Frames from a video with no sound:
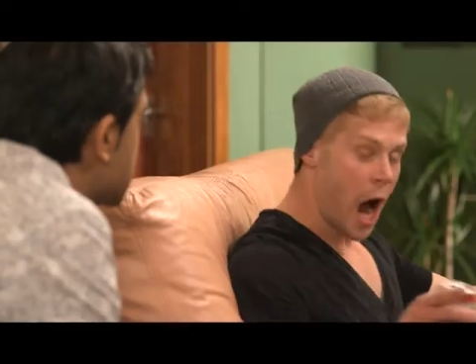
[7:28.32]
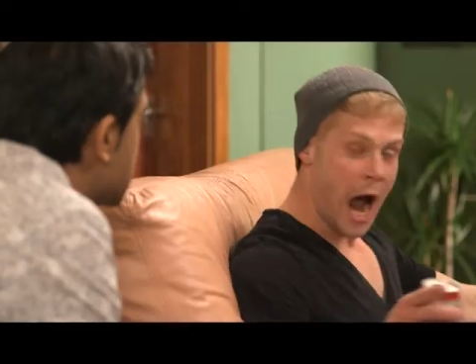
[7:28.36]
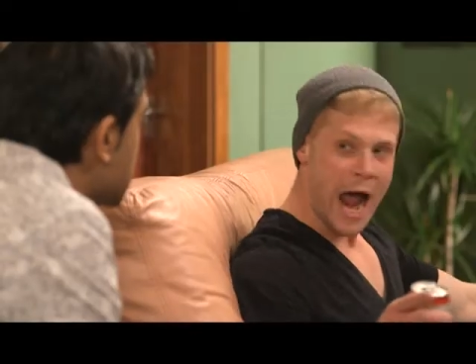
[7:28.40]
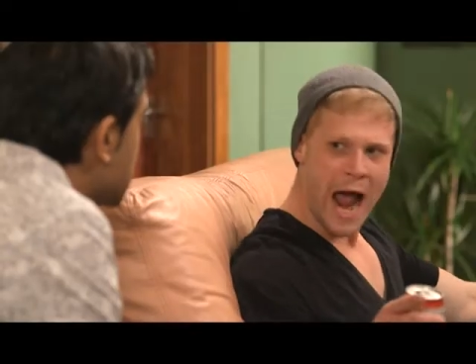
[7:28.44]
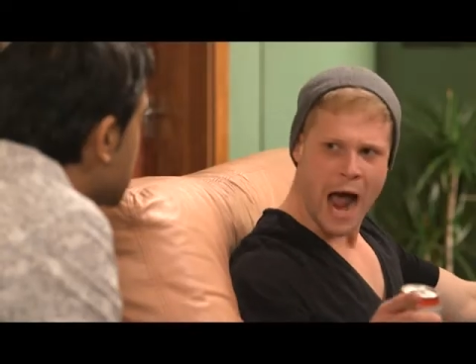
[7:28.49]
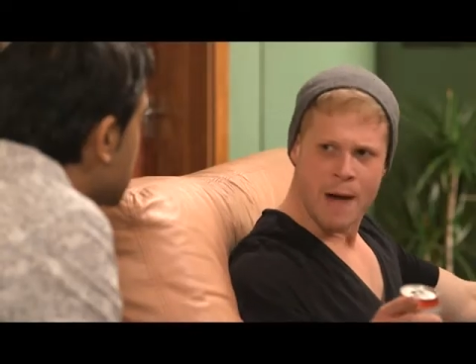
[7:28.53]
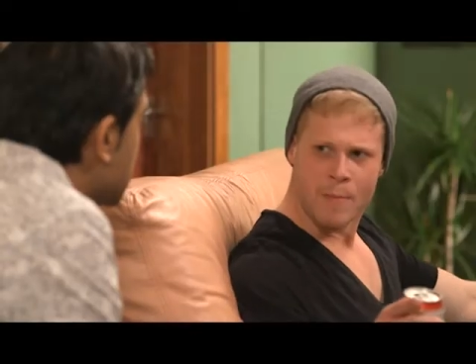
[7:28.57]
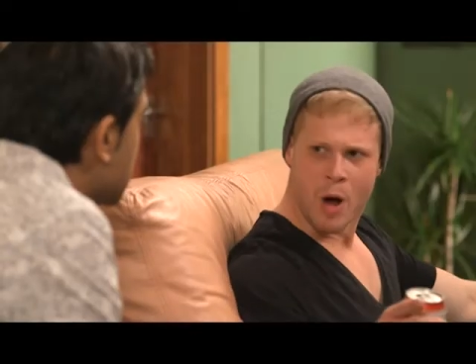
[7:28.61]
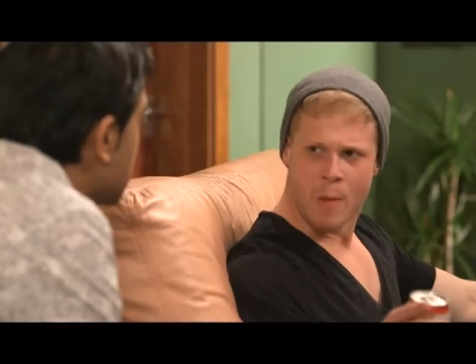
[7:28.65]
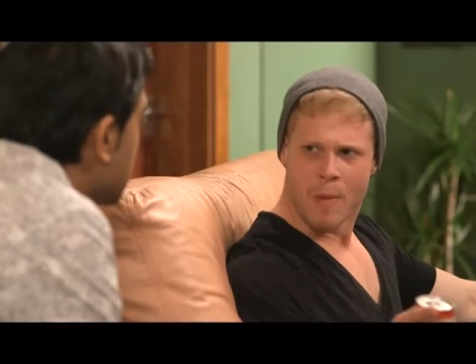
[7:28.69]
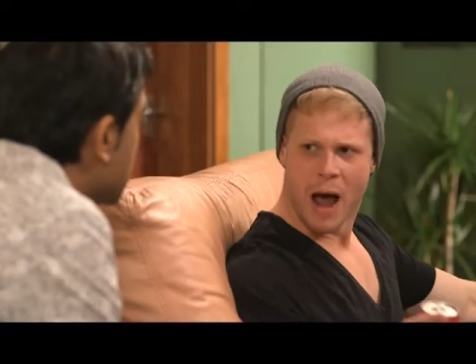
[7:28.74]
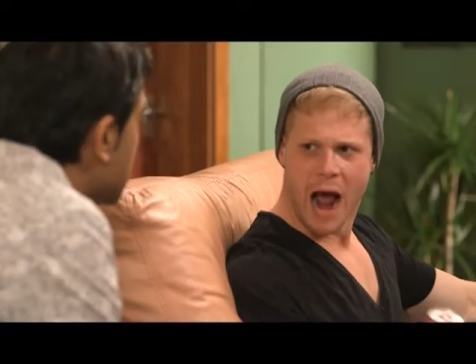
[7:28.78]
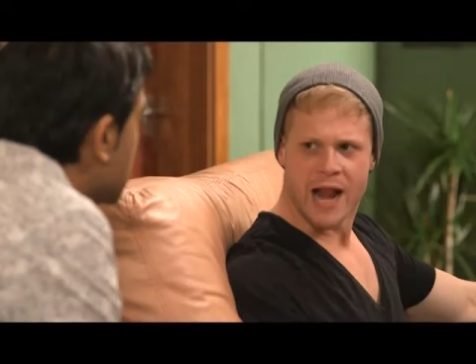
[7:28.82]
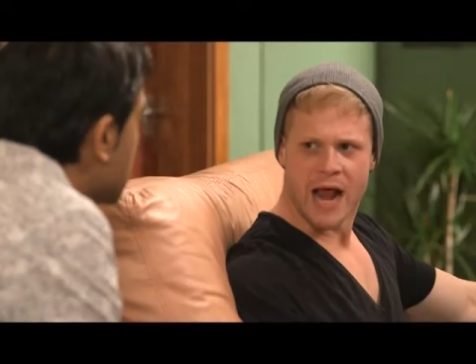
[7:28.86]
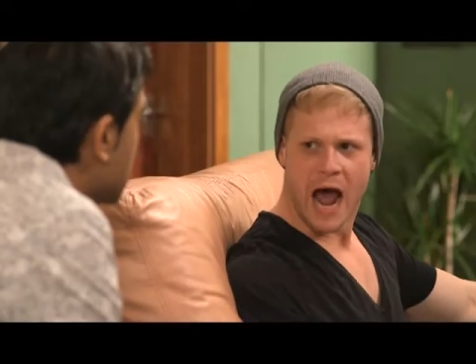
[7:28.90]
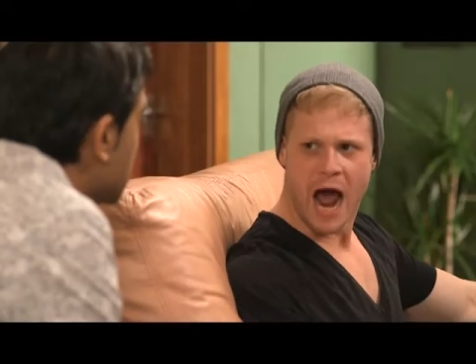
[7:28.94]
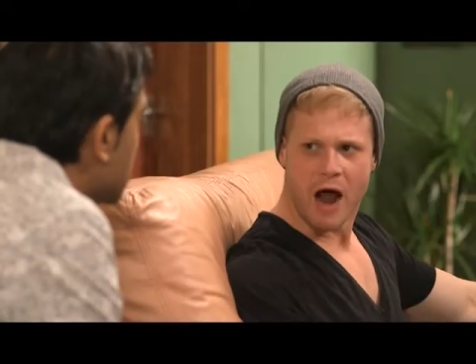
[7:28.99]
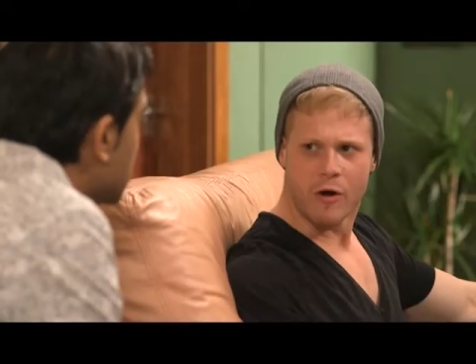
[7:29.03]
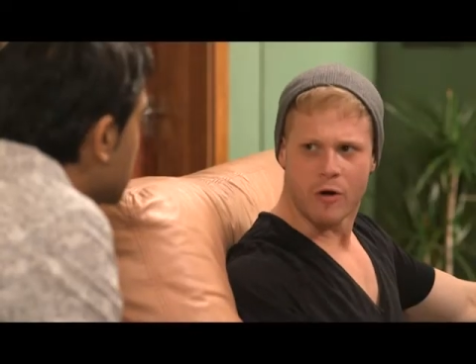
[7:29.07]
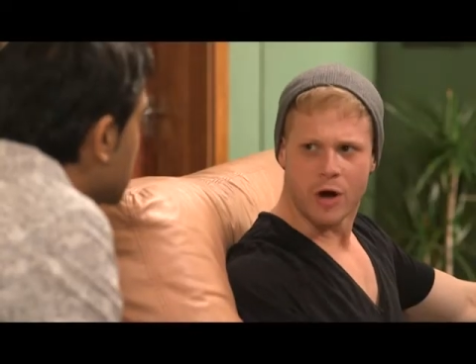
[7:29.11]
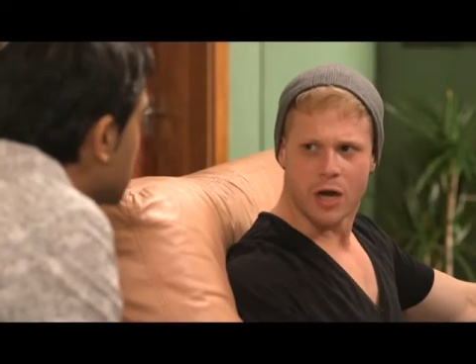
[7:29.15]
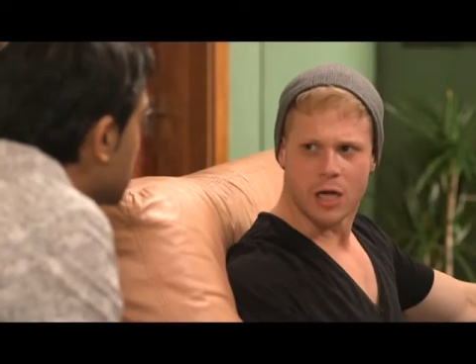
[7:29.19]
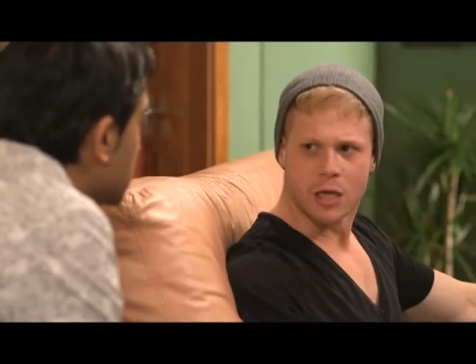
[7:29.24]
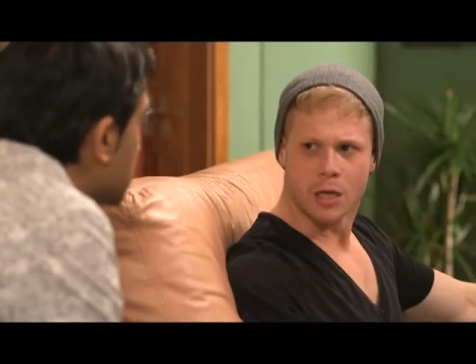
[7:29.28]
I man,
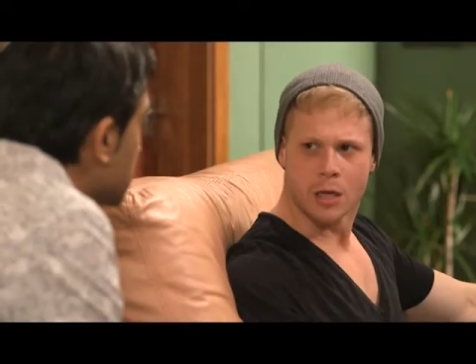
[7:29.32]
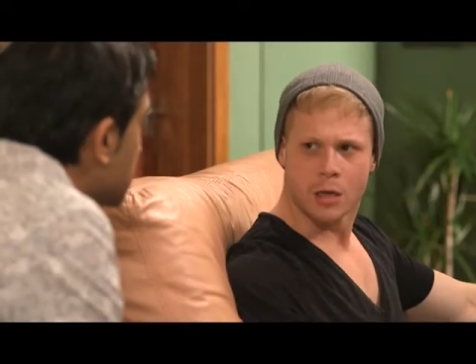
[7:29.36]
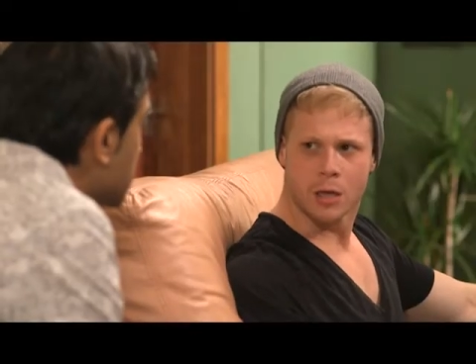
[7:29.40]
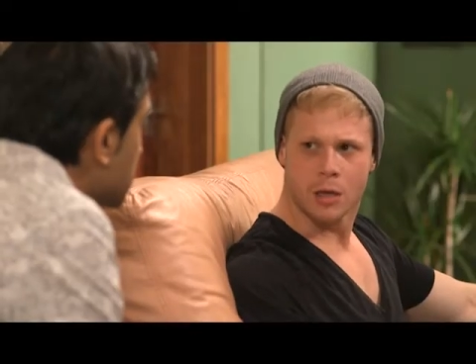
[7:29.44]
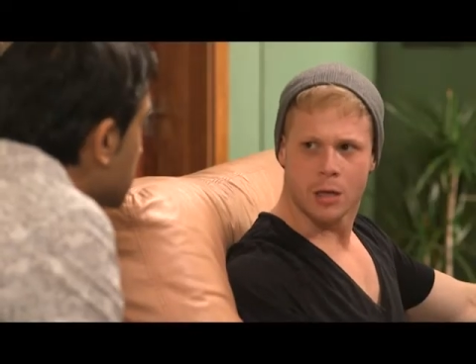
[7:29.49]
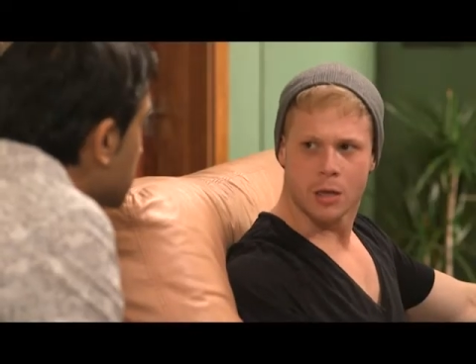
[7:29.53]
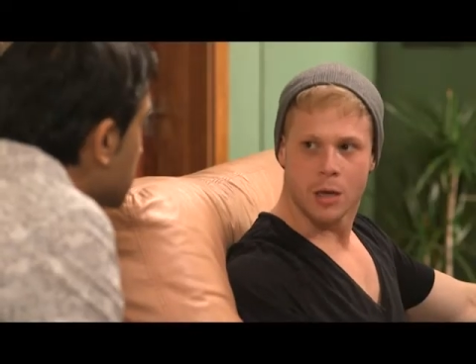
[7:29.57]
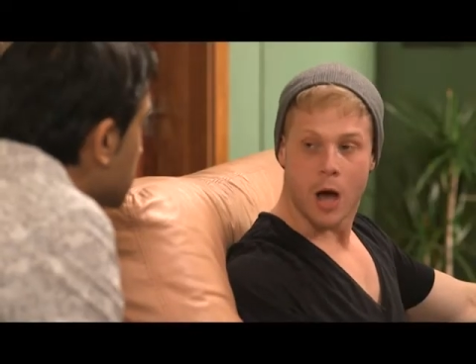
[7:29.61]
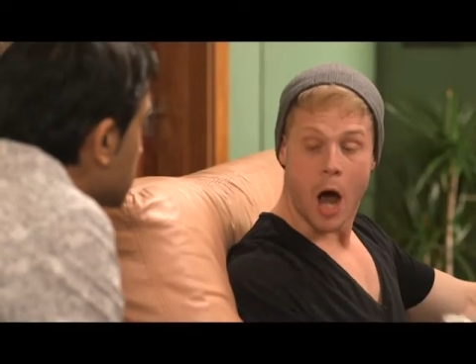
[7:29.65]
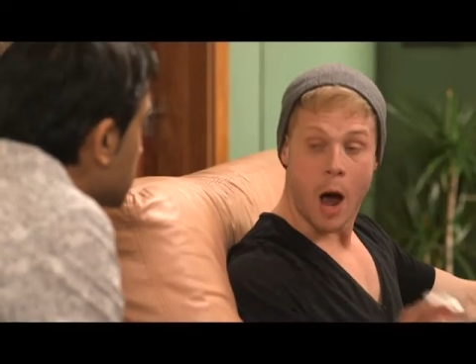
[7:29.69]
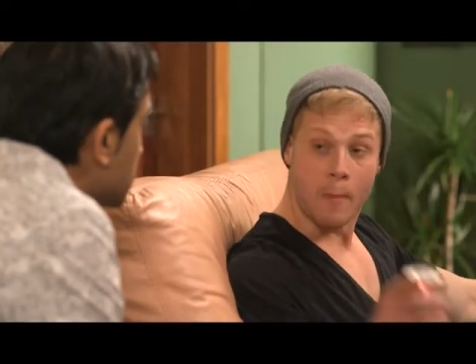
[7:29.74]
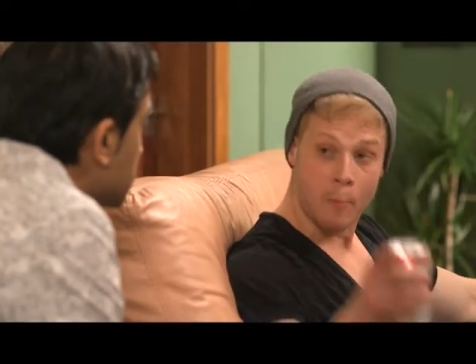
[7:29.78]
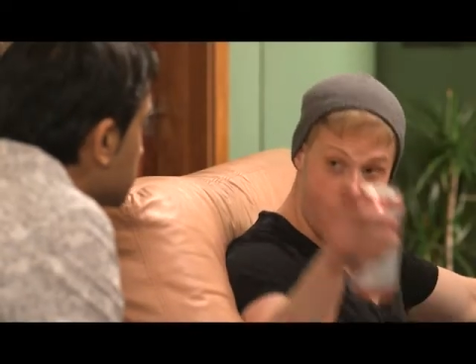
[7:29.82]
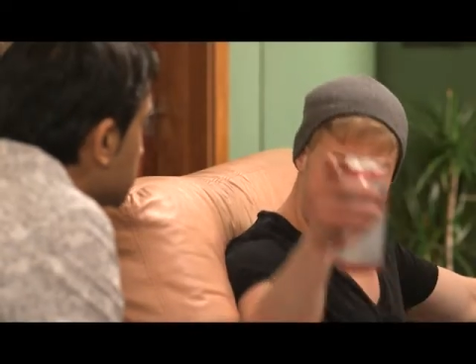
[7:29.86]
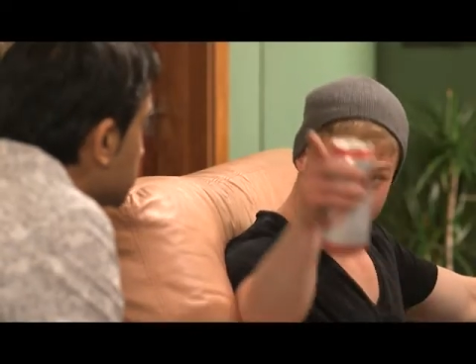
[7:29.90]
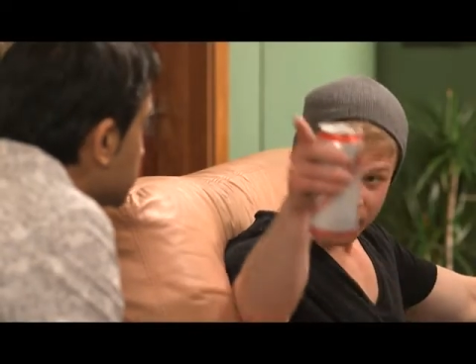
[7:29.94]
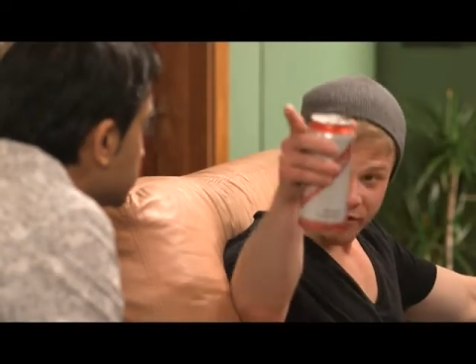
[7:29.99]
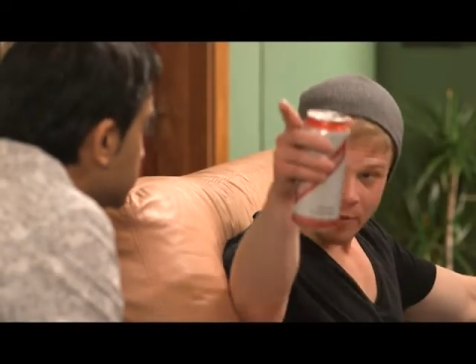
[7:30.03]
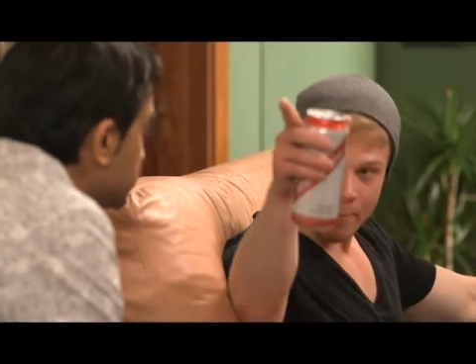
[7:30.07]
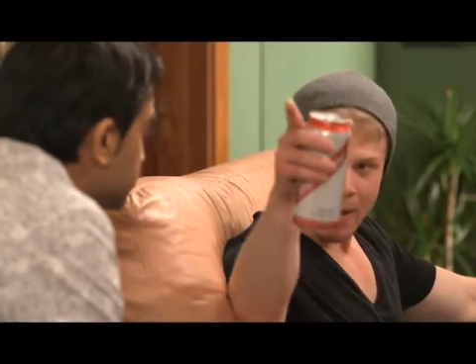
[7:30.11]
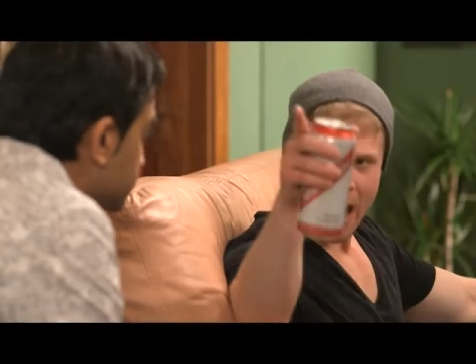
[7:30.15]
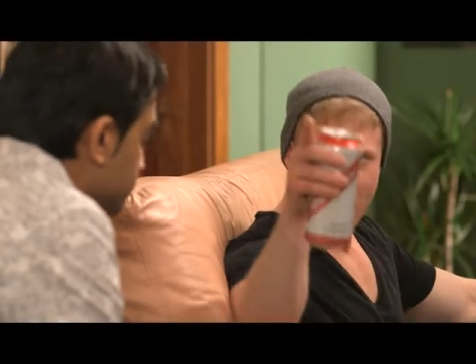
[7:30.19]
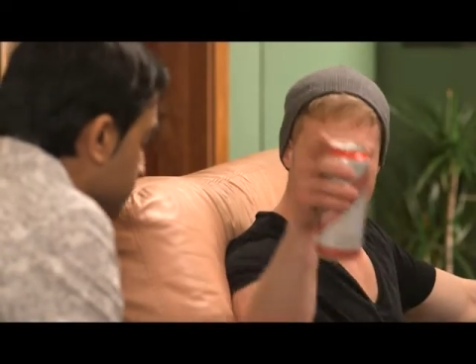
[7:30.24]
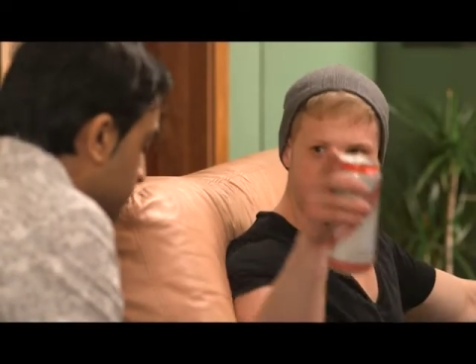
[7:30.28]
Harry. I'm more
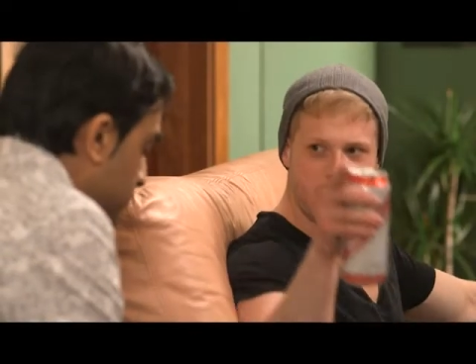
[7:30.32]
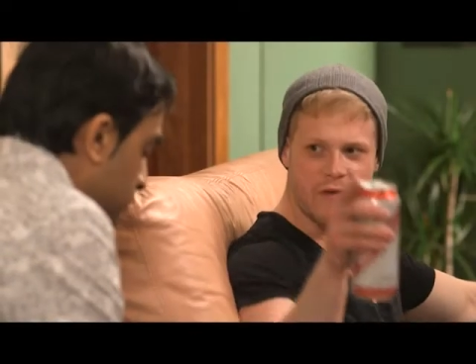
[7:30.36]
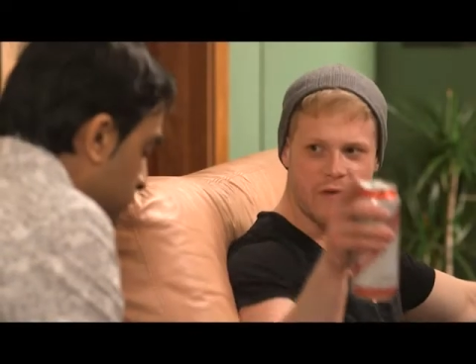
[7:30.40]
of a man